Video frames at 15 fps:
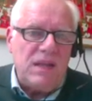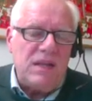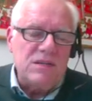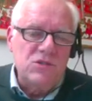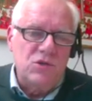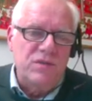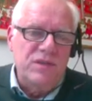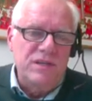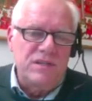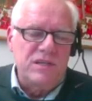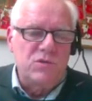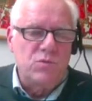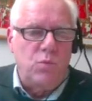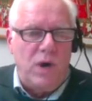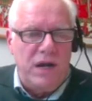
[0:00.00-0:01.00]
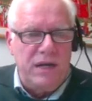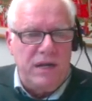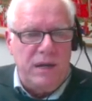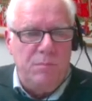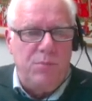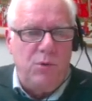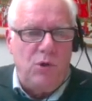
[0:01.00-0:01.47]
So this is one
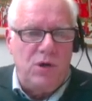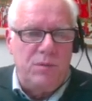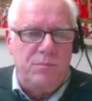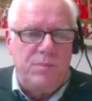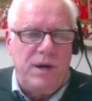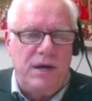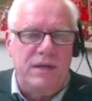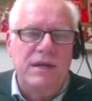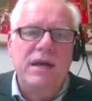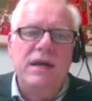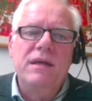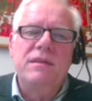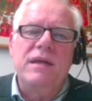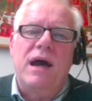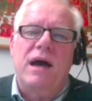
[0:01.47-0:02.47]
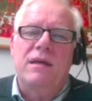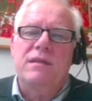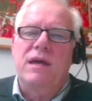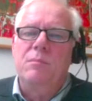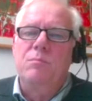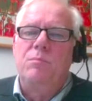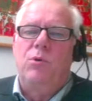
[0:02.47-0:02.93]
important part. The other
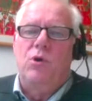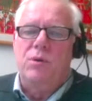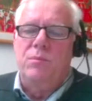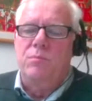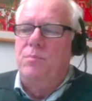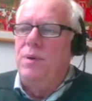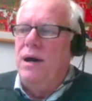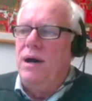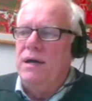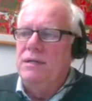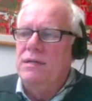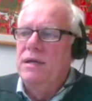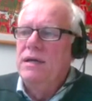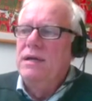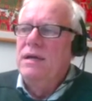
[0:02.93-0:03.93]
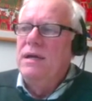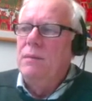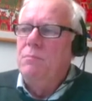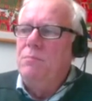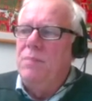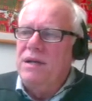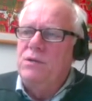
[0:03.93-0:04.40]
important part,
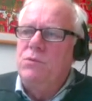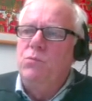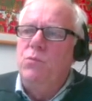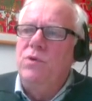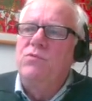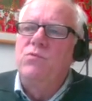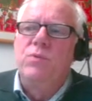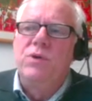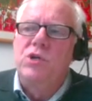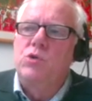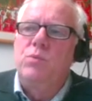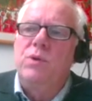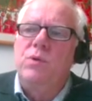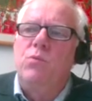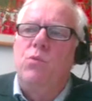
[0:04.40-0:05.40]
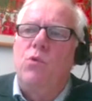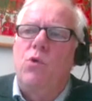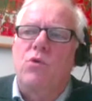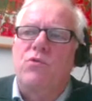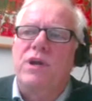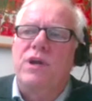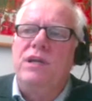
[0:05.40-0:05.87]
but with which we
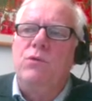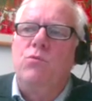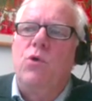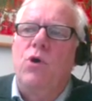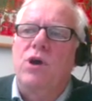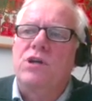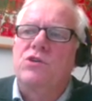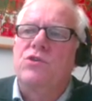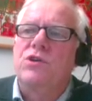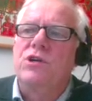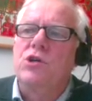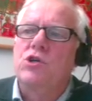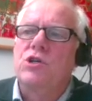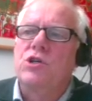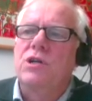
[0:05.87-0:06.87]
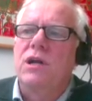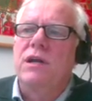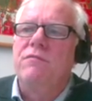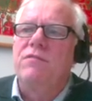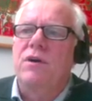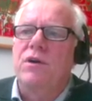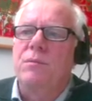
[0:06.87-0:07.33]
already work traditionally
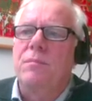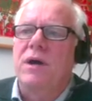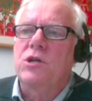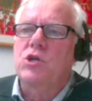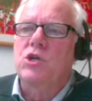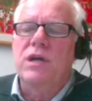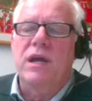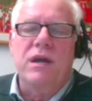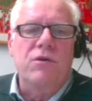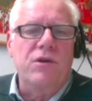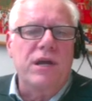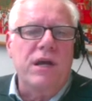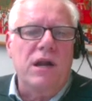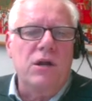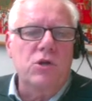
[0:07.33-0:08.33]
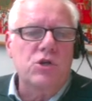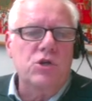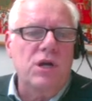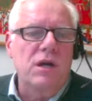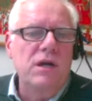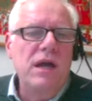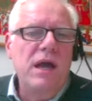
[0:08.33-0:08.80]
very much in agriculture,
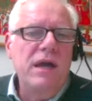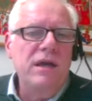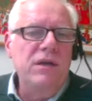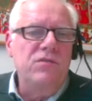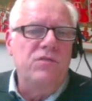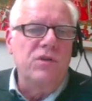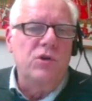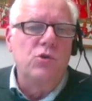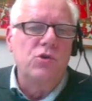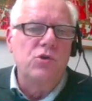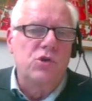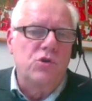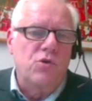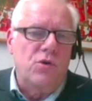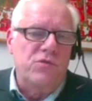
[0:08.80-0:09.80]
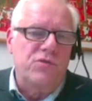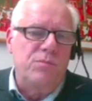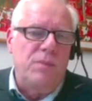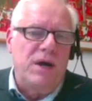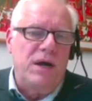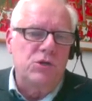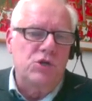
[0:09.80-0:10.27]
is a good
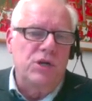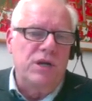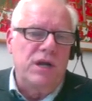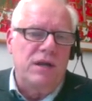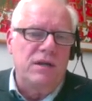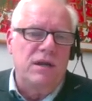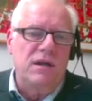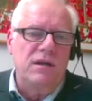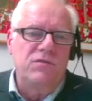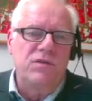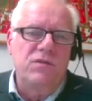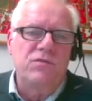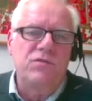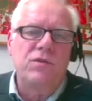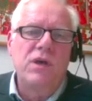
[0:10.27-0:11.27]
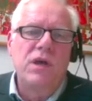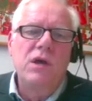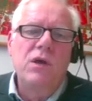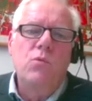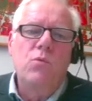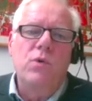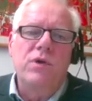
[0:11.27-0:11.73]
cross-margin analysis
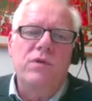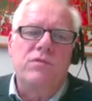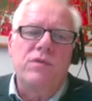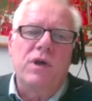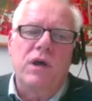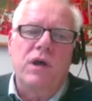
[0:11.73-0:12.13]
with